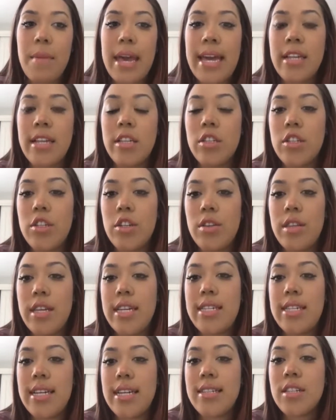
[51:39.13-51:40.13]
into the
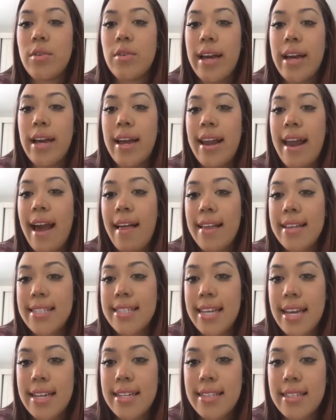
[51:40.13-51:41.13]
discrete
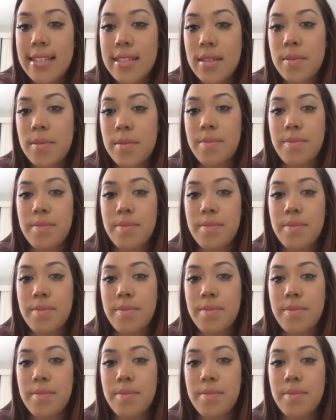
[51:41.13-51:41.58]
analysis?